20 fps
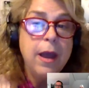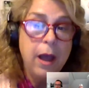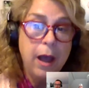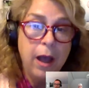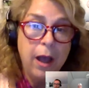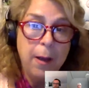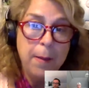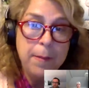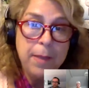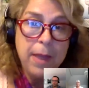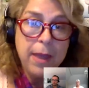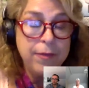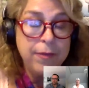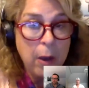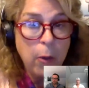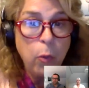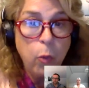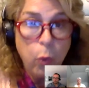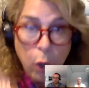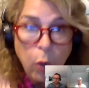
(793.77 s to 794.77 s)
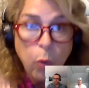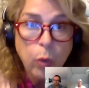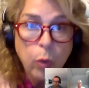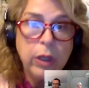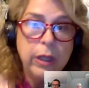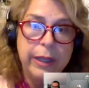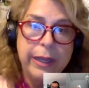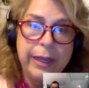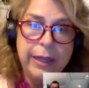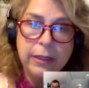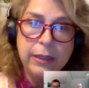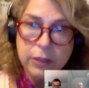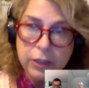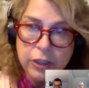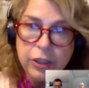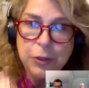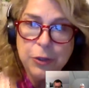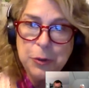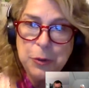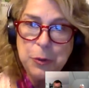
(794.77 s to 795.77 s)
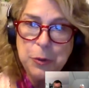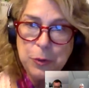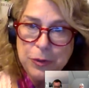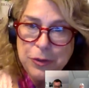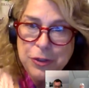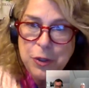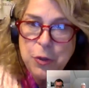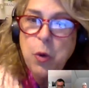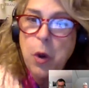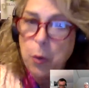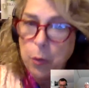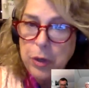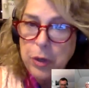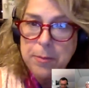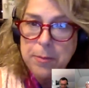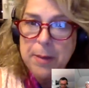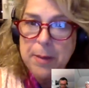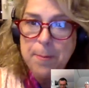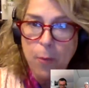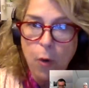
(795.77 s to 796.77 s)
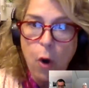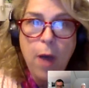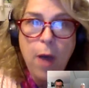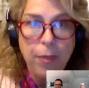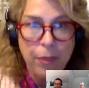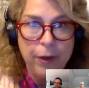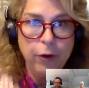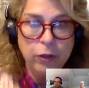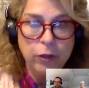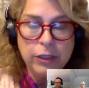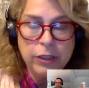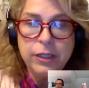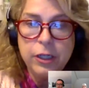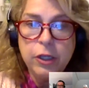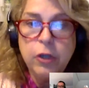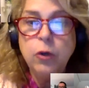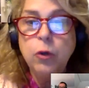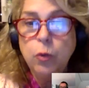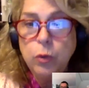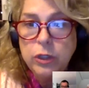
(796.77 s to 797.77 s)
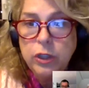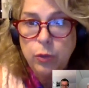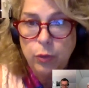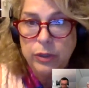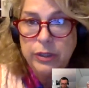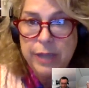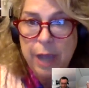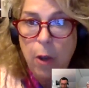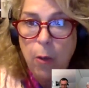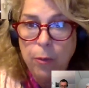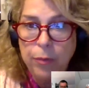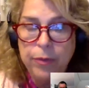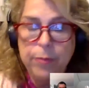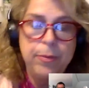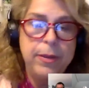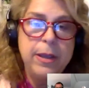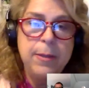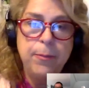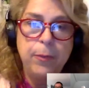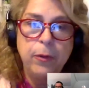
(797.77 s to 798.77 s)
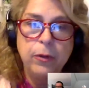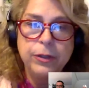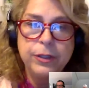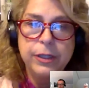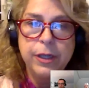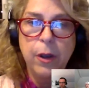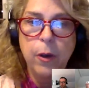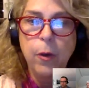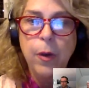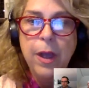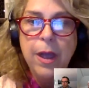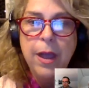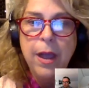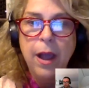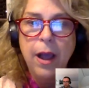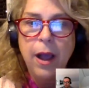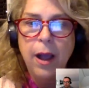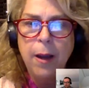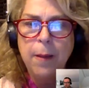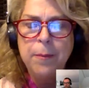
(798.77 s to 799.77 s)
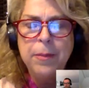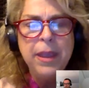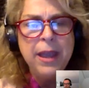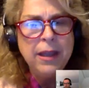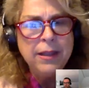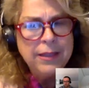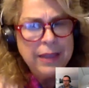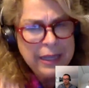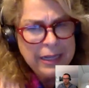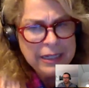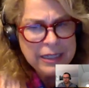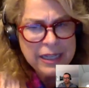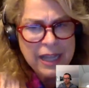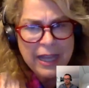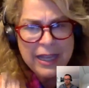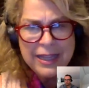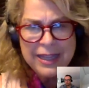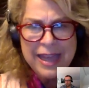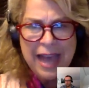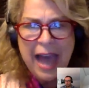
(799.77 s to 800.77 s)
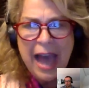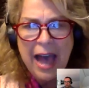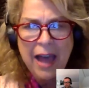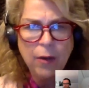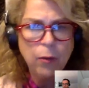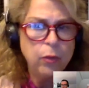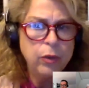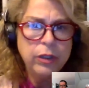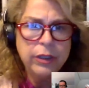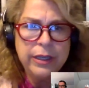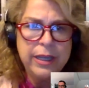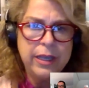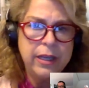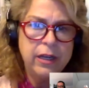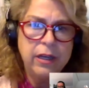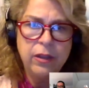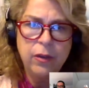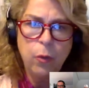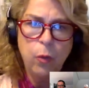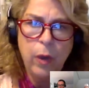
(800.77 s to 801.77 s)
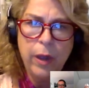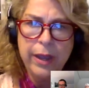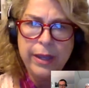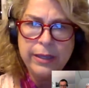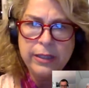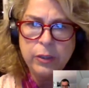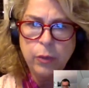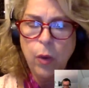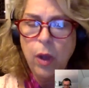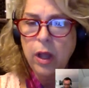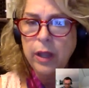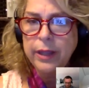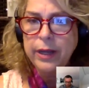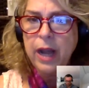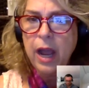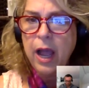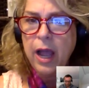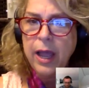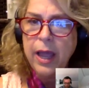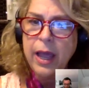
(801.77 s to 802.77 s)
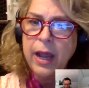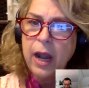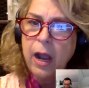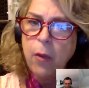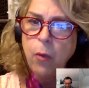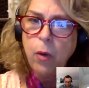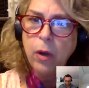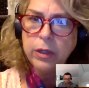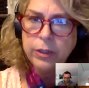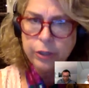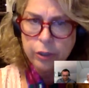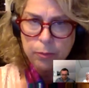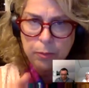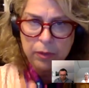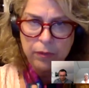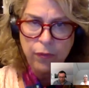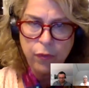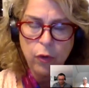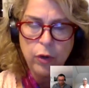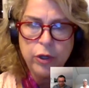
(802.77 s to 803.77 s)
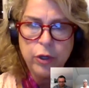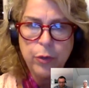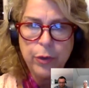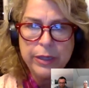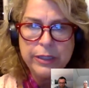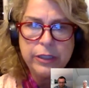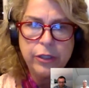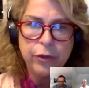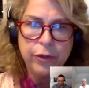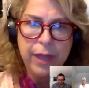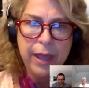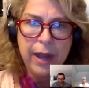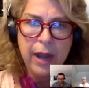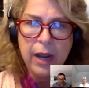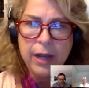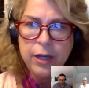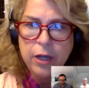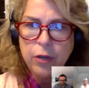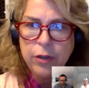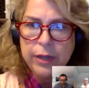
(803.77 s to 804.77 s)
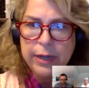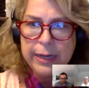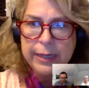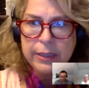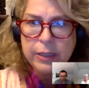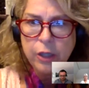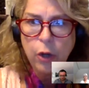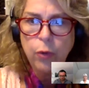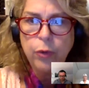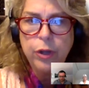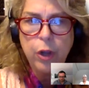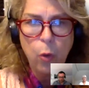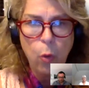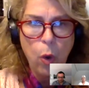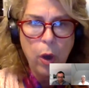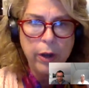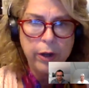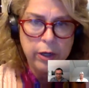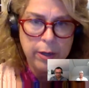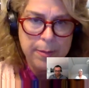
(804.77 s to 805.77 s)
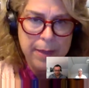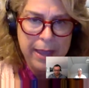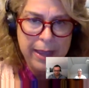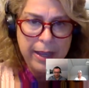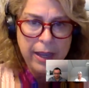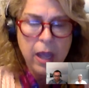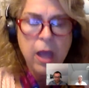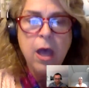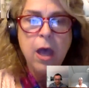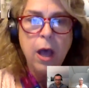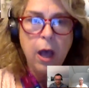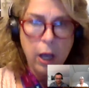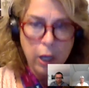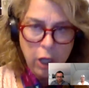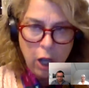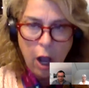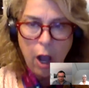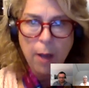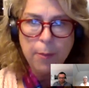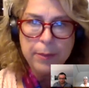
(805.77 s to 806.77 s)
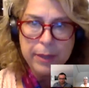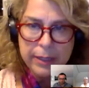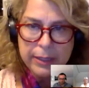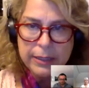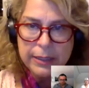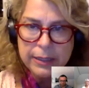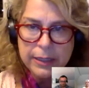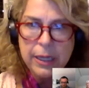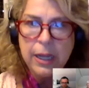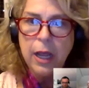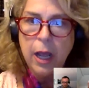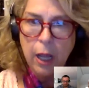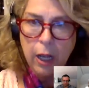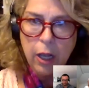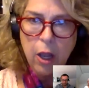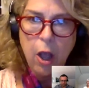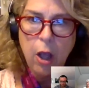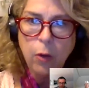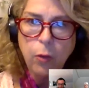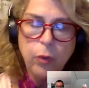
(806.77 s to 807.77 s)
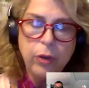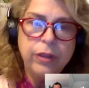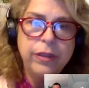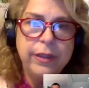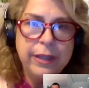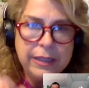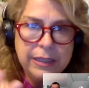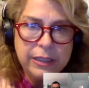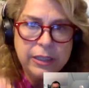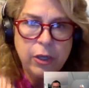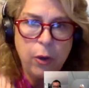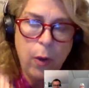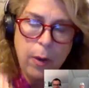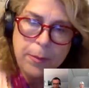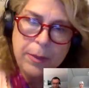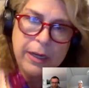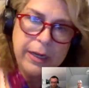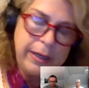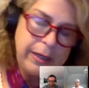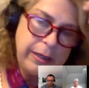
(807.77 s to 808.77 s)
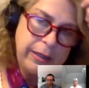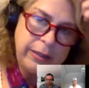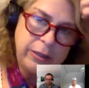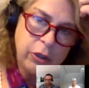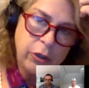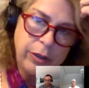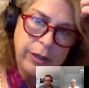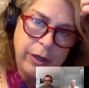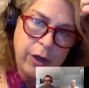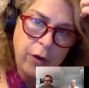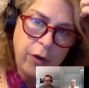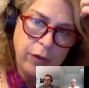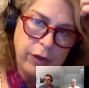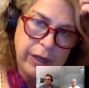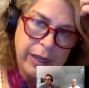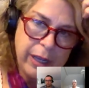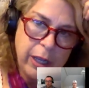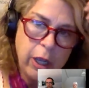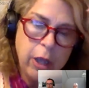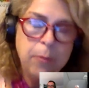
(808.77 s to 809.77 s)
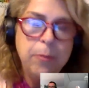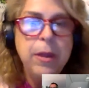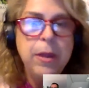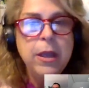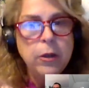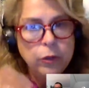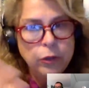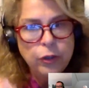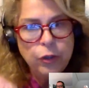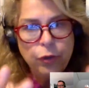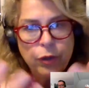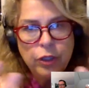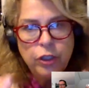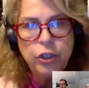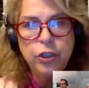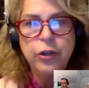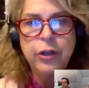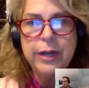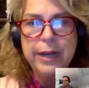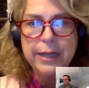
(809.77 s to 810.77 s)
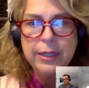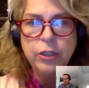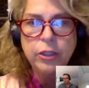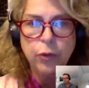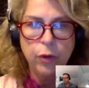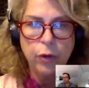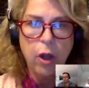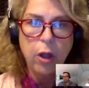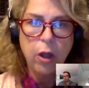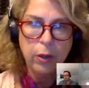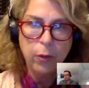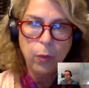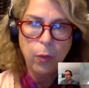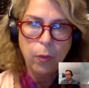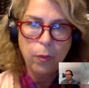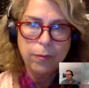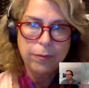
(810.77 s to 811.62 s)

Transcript: that were willing to do what we'd been brought there to do, which was help the people. So things like that really get in the way as well. And I want to, before you answer that, I know that Antonio wanted to make a comment along with this, so I'm going to turn it over to him so that you can answer it all.